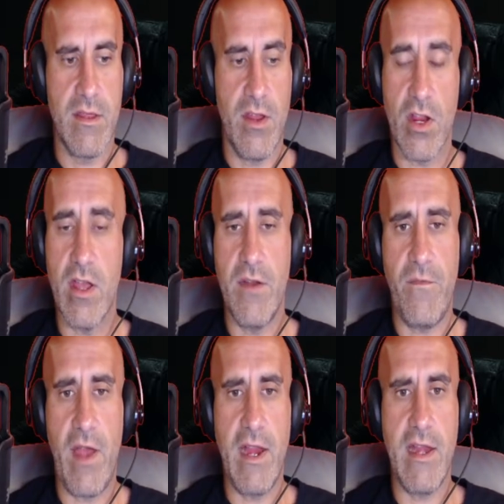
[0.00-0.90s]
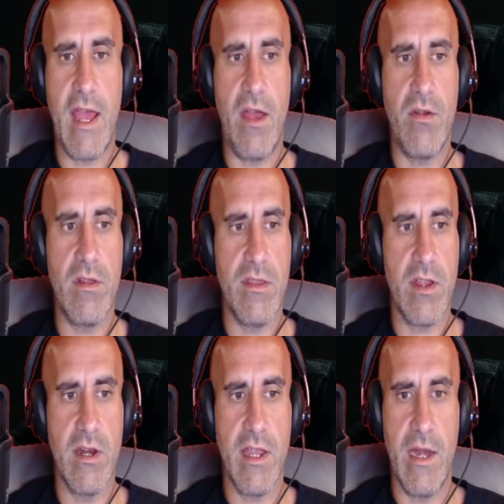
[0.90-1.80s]
they're going to find out.
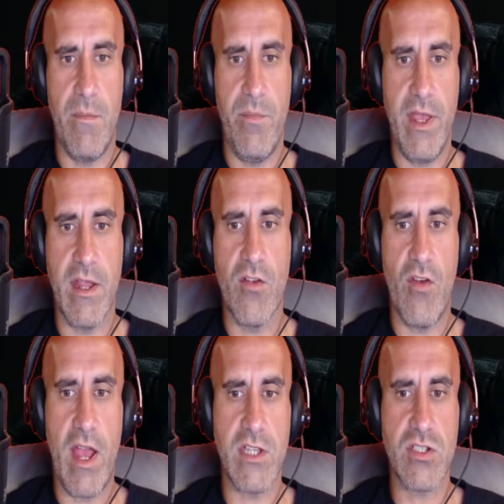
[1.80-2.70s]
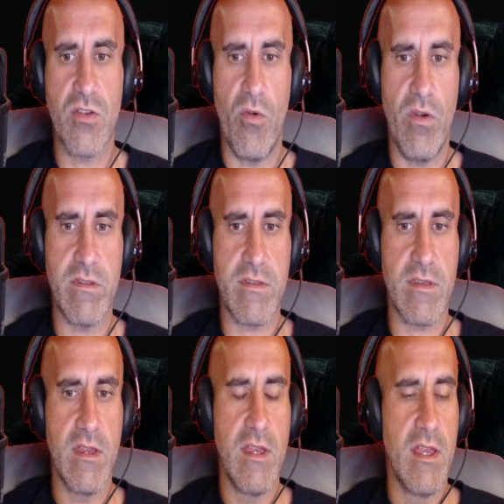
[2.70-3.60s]
They're going to get a big crash
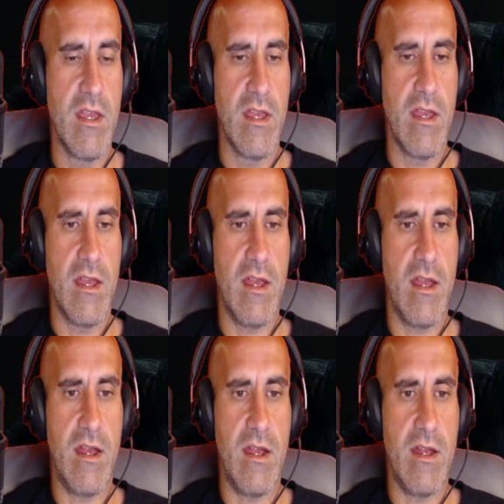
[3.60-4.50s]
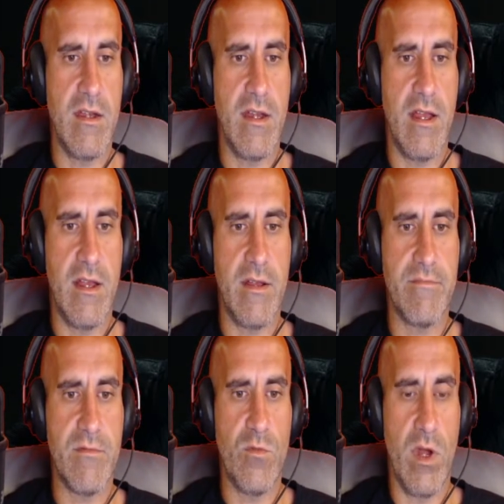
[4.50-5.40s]
course on
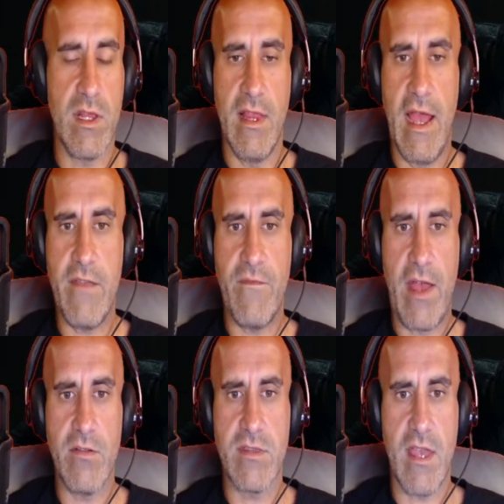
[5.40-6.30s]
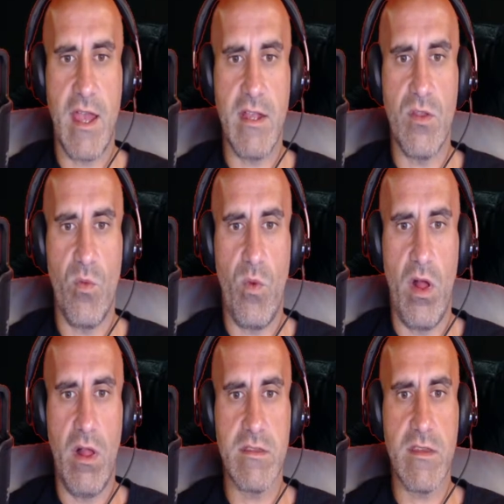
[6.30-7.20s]
what life outside the
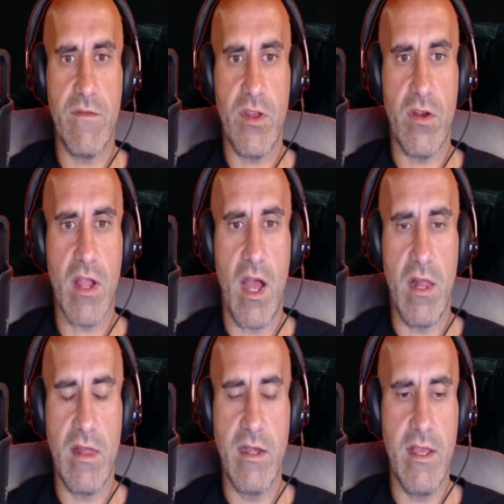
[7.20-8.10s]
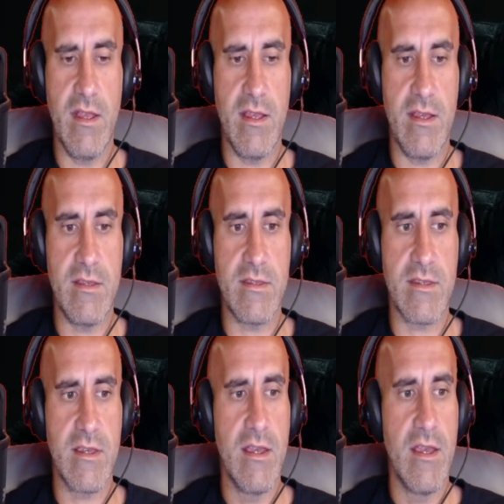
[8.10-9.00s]
walls of their colony
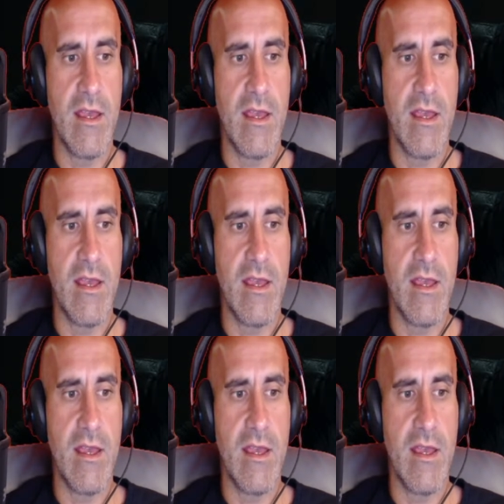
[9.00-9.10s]
is.